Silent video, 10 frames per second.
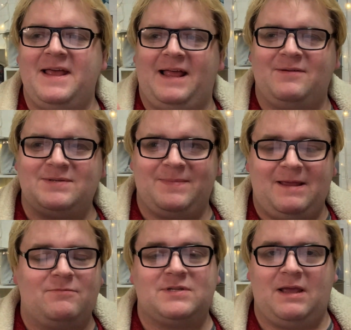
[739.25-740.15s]

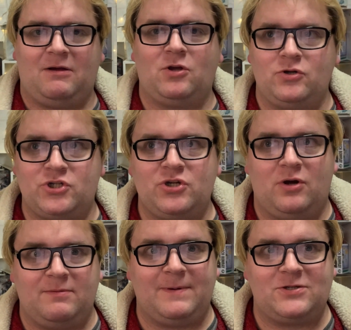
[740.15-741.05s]
It was a good chunk,
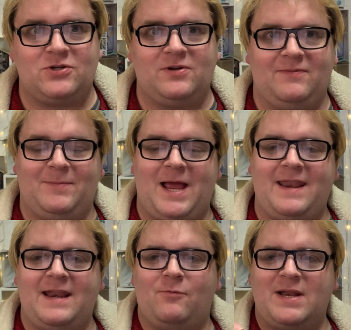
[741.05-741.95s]
a big chunk of it, and
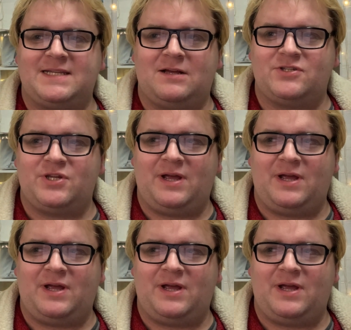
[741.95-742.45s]
then it went down to,